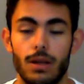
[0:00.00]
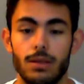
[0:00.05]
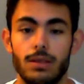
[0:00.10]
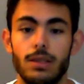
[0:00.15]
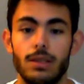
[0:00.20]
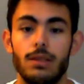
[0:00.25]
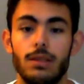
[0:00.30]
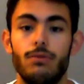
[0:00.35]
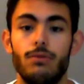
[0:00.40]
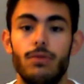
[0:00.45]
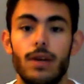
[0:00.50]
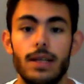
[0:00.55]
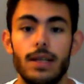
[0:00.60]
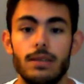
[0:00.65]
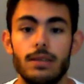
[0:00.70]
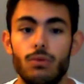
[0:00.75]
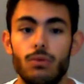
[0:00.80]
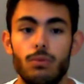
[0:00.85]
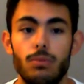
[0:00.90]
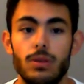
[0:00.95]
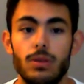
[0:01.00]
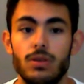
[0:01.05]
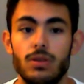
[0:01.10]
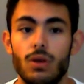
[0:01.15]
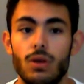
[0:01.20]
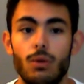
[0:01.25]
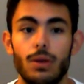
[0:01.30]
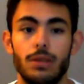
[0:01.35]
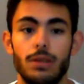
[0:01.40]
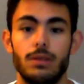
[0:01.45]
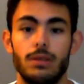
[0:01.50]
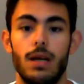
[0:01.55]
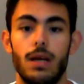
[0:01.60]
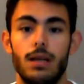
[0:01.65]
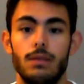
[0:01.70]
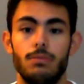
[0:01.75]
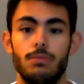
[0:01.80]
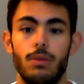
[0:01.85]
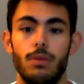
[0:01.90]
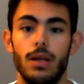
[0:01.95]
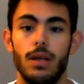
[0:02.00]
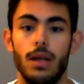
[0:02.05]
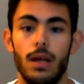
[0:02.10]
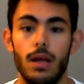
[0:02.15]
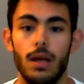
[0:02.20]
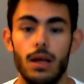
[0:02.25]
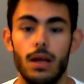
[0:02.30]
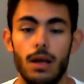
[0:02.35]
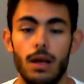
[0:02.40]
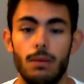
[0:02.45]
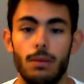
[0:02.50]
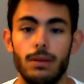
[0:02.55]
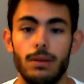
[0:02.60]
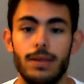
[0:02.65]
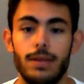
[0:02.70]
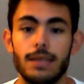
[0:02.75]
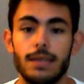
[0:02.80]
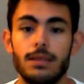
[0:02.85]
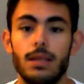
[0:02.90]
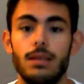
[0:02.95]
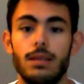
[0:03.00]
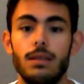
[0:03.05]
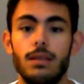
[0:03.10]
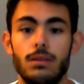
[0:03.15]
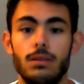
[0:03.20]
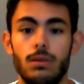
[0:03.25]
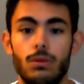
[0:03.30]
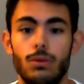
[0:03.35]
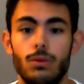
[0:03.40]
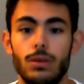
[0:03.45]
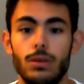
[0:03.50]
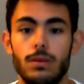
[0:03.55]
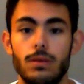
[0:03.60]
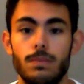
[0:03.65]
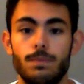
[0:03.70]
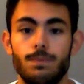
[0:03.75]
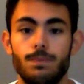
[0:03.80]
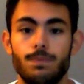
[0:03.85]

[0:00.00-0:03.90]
I think the fans would be so excited by it, but Dexter didn't do it.